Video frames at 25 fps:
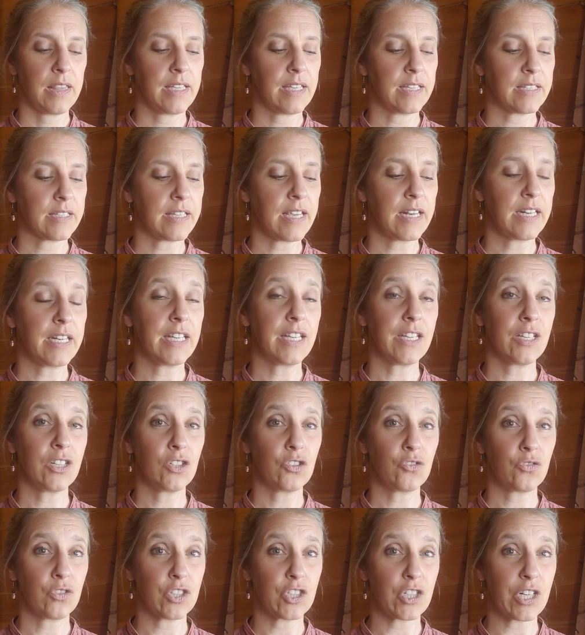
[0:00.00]
The
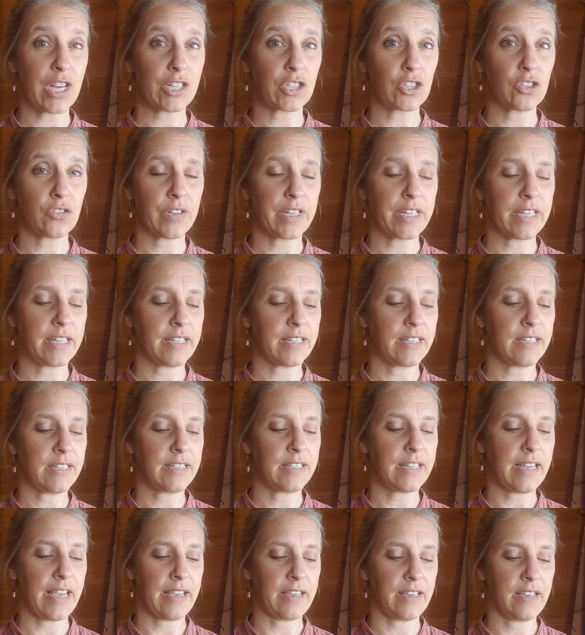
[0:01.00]
ascending trajectory
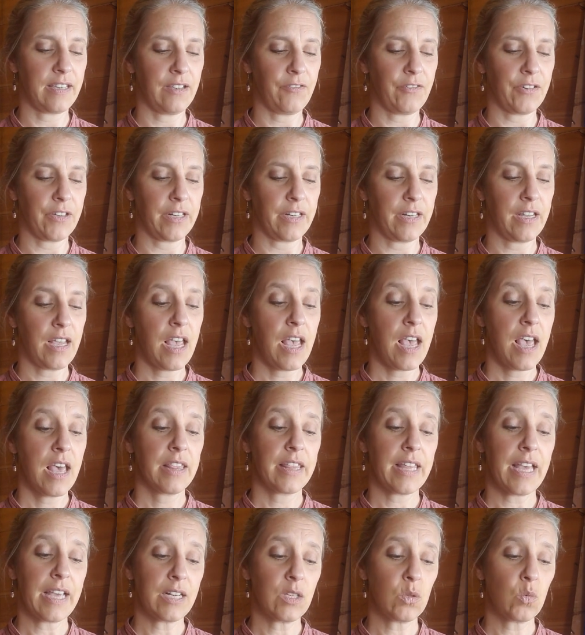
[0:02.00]
is a given.
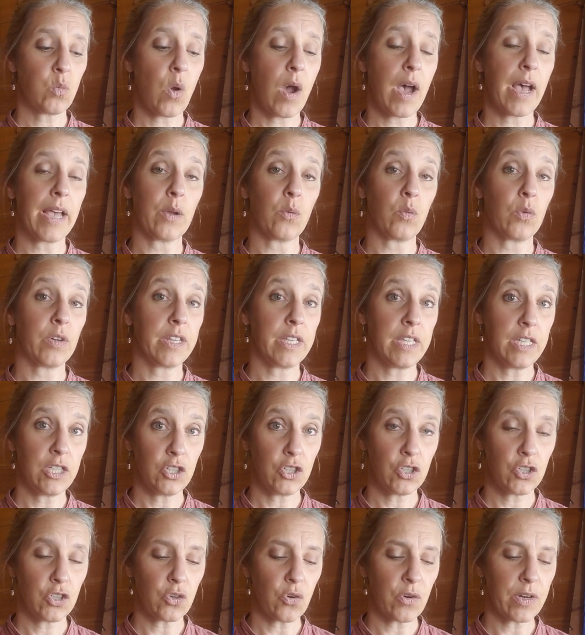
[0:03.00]
That is why, with
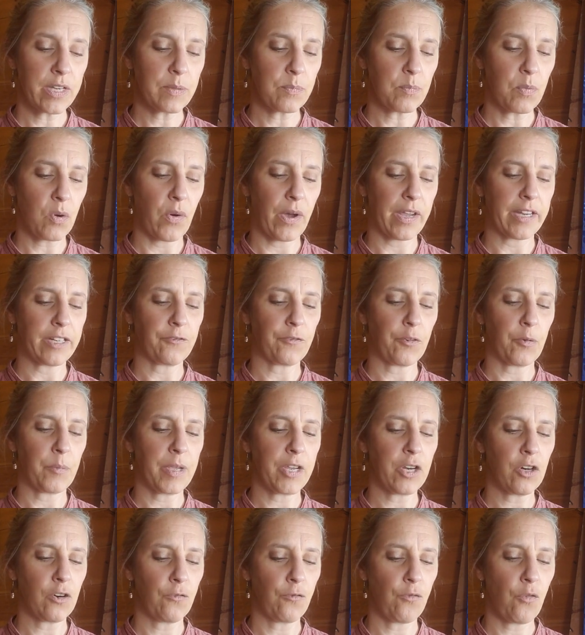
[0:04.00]
each choice point from
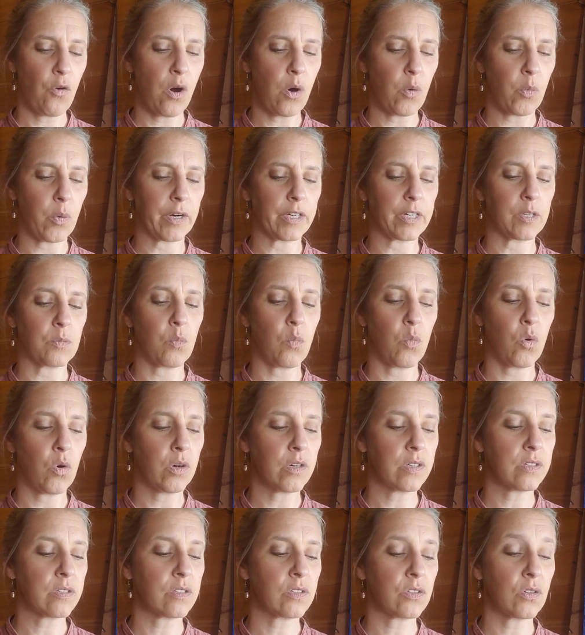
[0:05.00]
here forward,
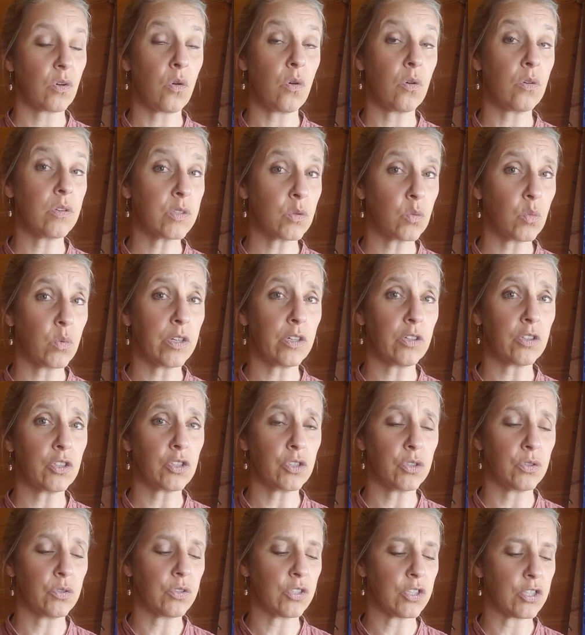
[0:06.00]
more souls will
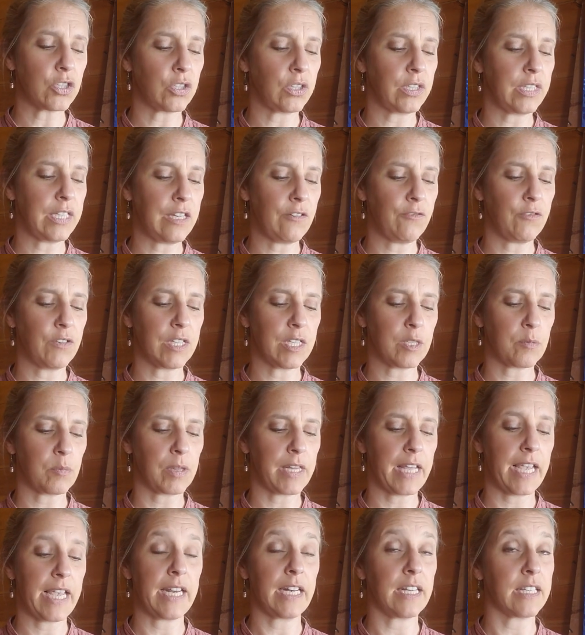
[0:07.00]
choose to leave this
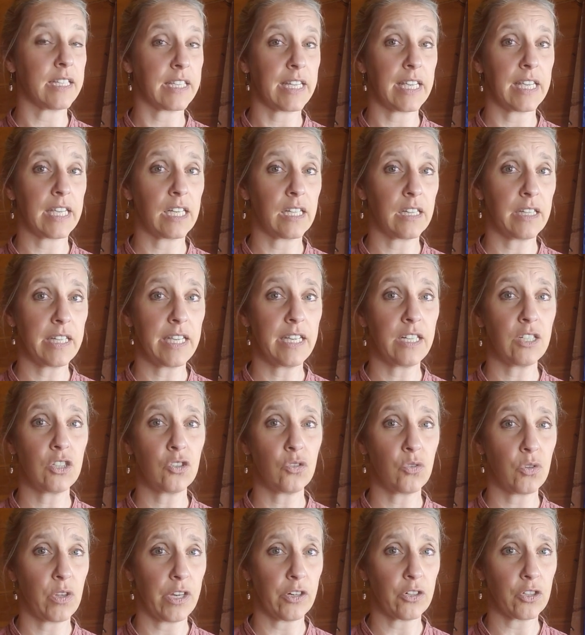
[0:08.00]
plane as they cling
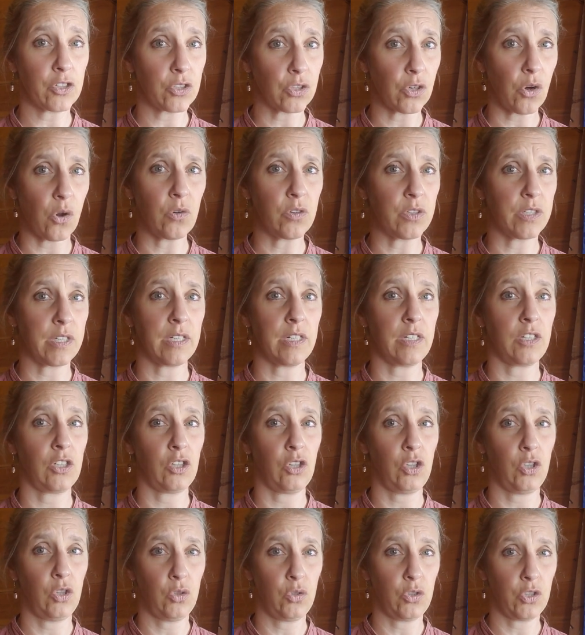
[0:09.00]
to their chosen
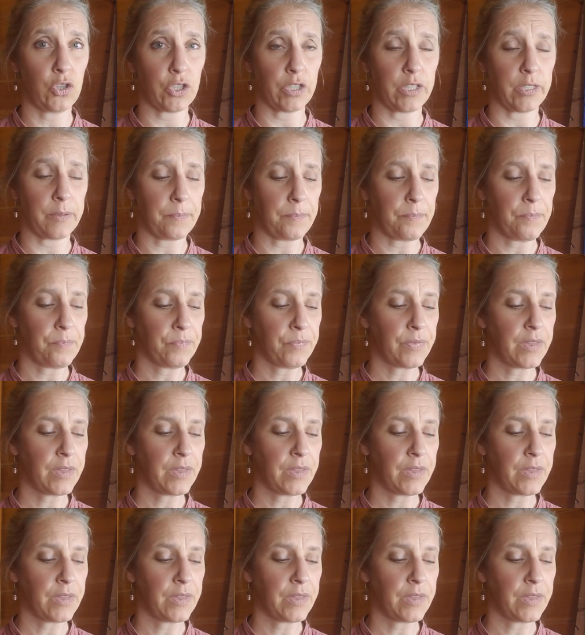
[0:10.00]
illusion.